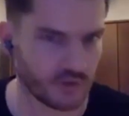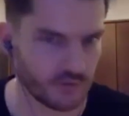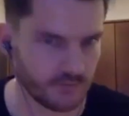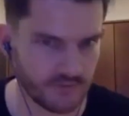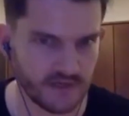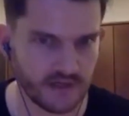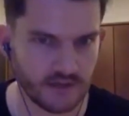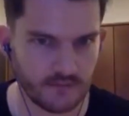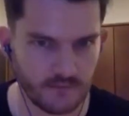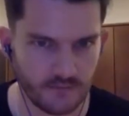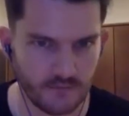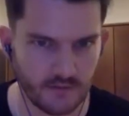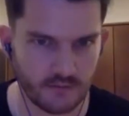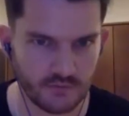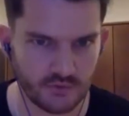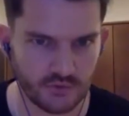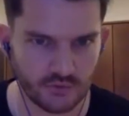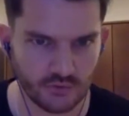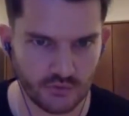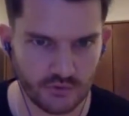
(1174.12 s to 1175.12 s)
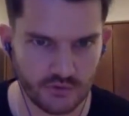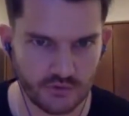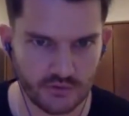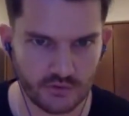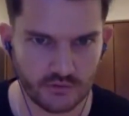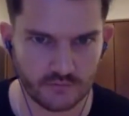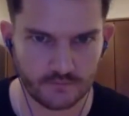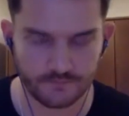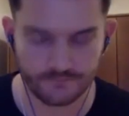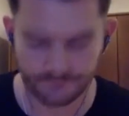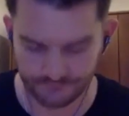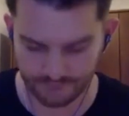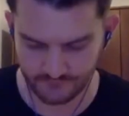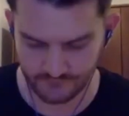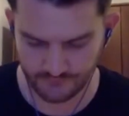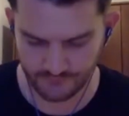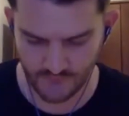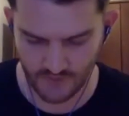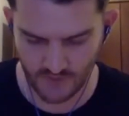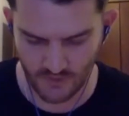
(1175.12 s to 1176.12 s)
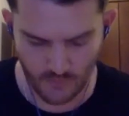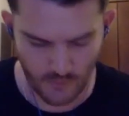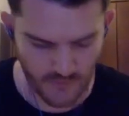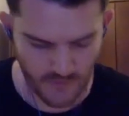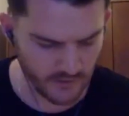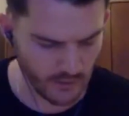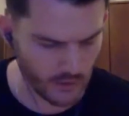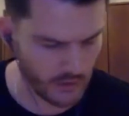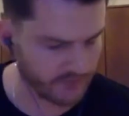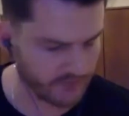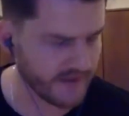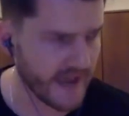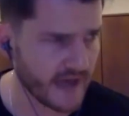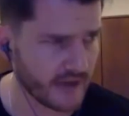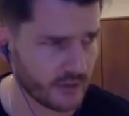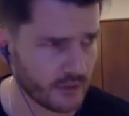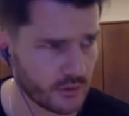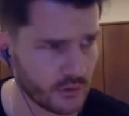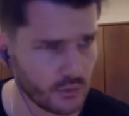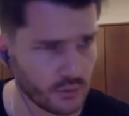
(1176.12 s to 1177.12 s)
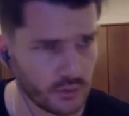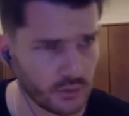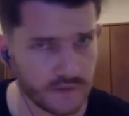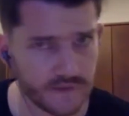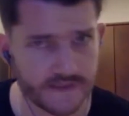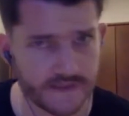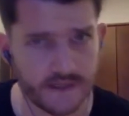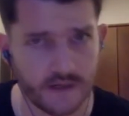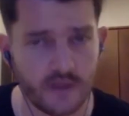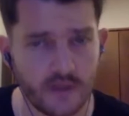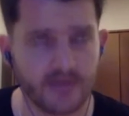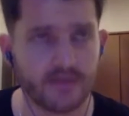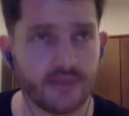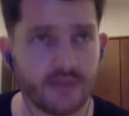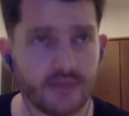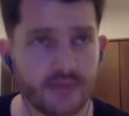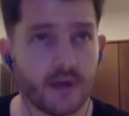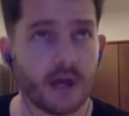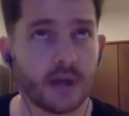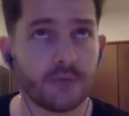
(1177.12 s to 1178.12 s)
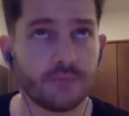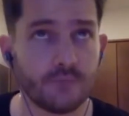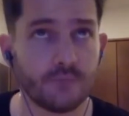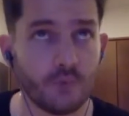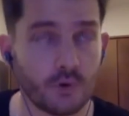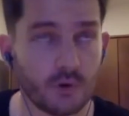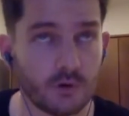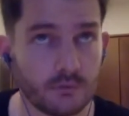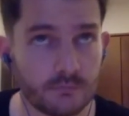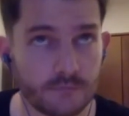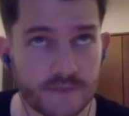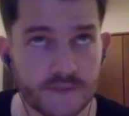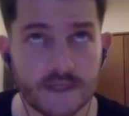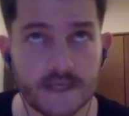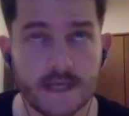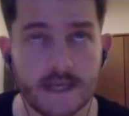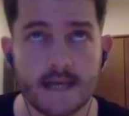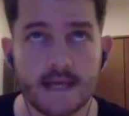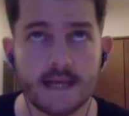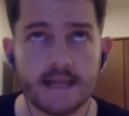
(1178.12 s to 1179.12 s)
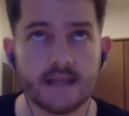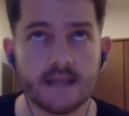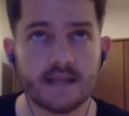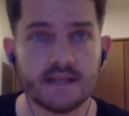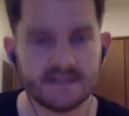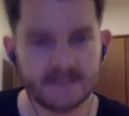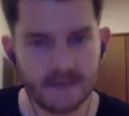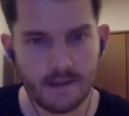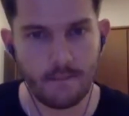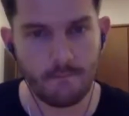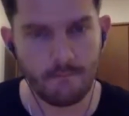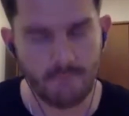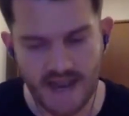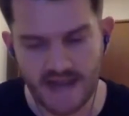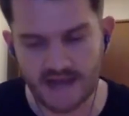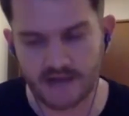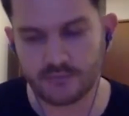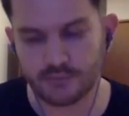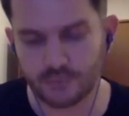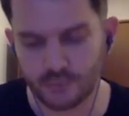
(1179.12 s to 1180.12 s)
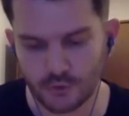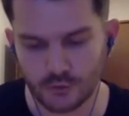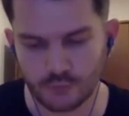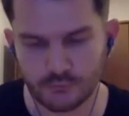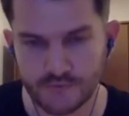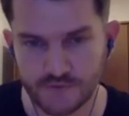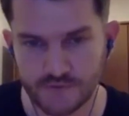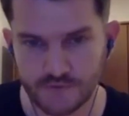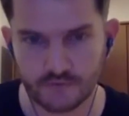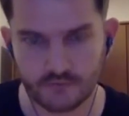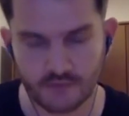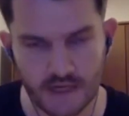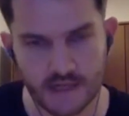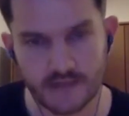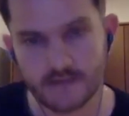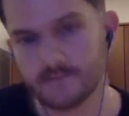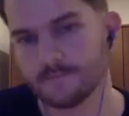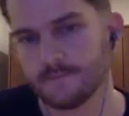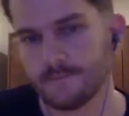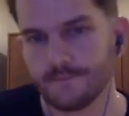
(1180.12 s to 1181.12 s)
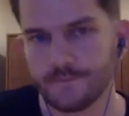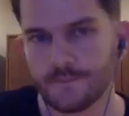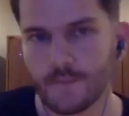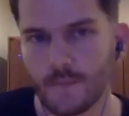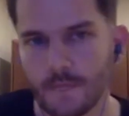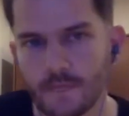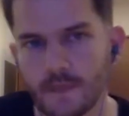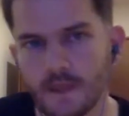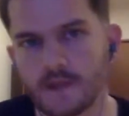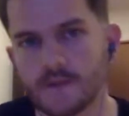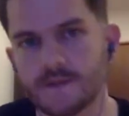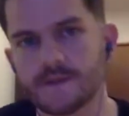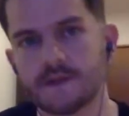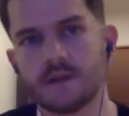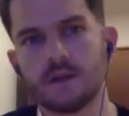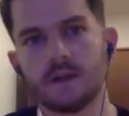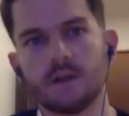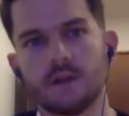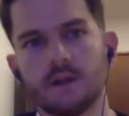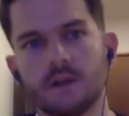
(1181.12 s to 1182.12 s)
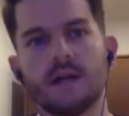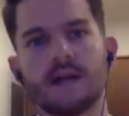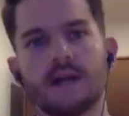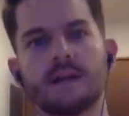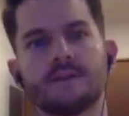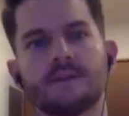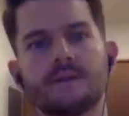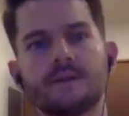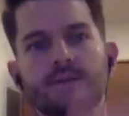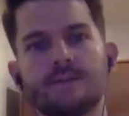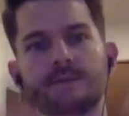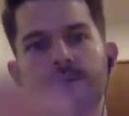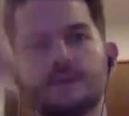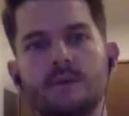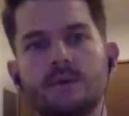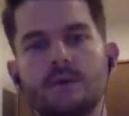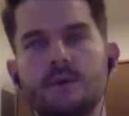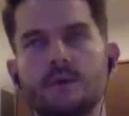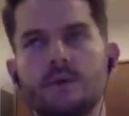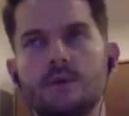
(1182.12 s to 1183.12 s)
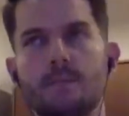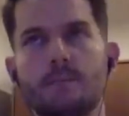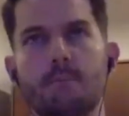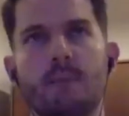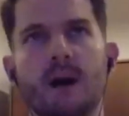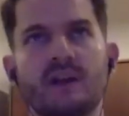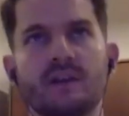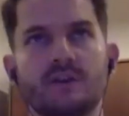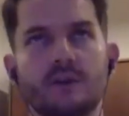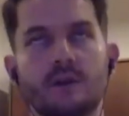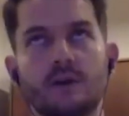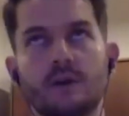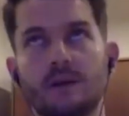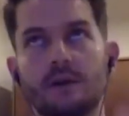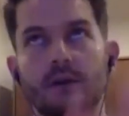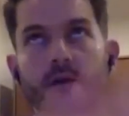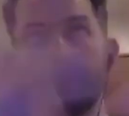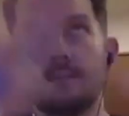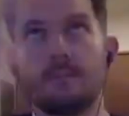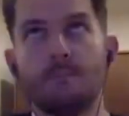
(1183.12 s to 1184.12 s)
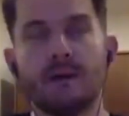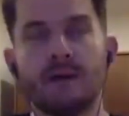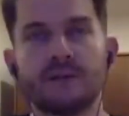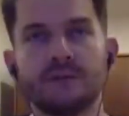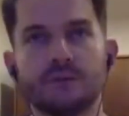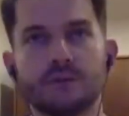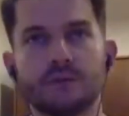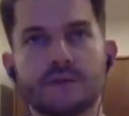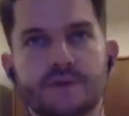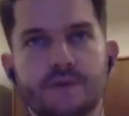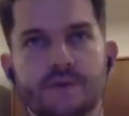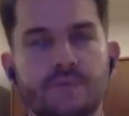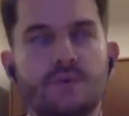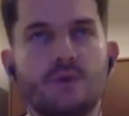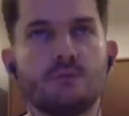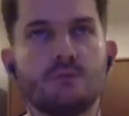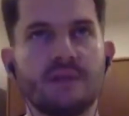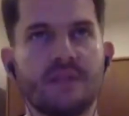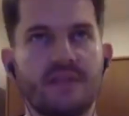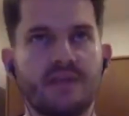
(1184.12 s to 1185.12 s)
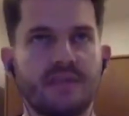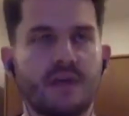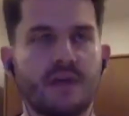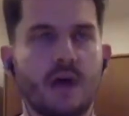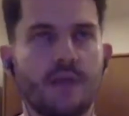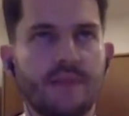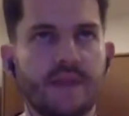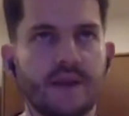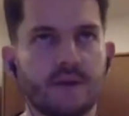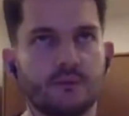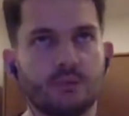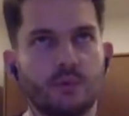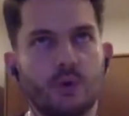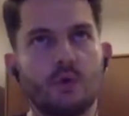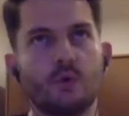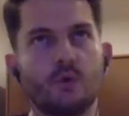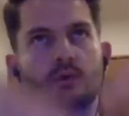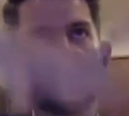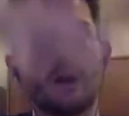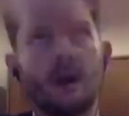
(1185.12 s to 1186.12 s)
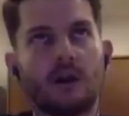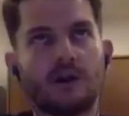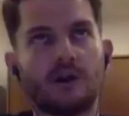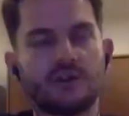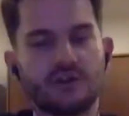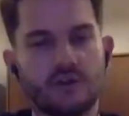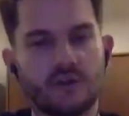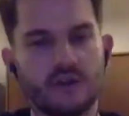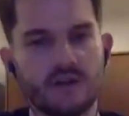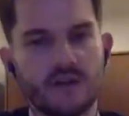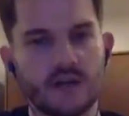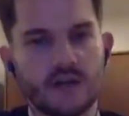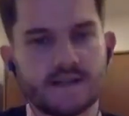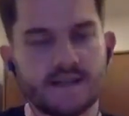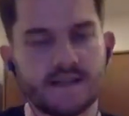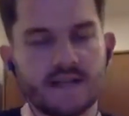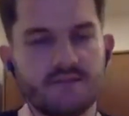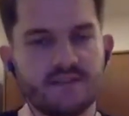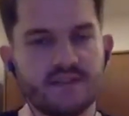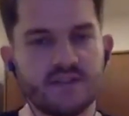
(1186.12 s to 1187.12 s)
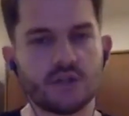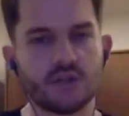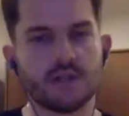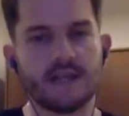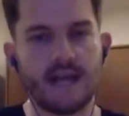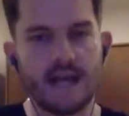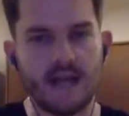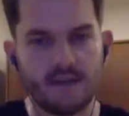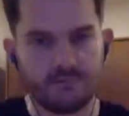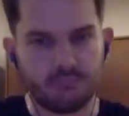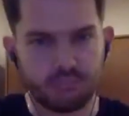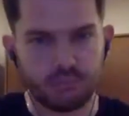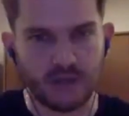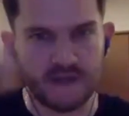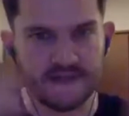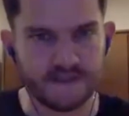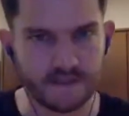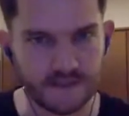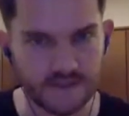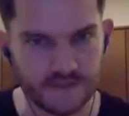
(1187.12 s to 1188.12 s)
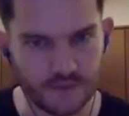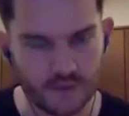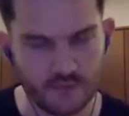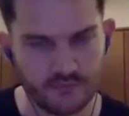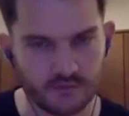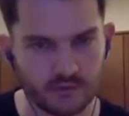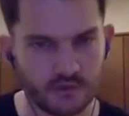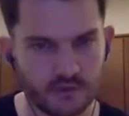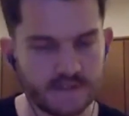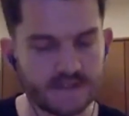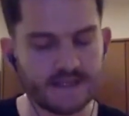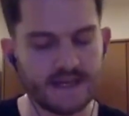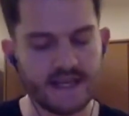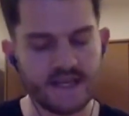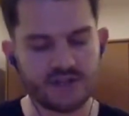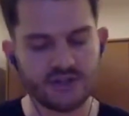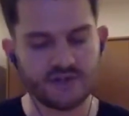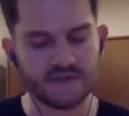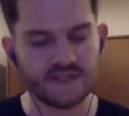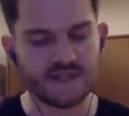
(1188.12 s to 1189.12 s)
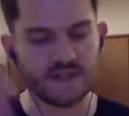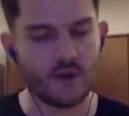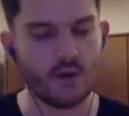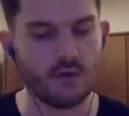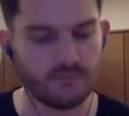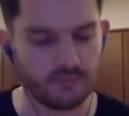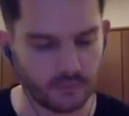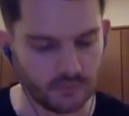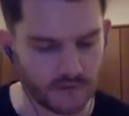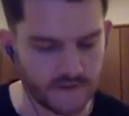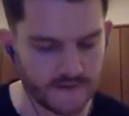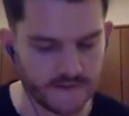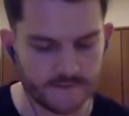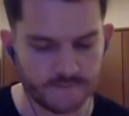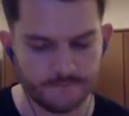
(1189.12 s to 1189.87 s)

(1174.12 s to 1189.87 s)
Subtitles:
that I'm sure you're aware of, egregores, thought forms, these macrobes, right? These collective bundles of human thought that grow larger than us and eventually have precedence over us and agency over us.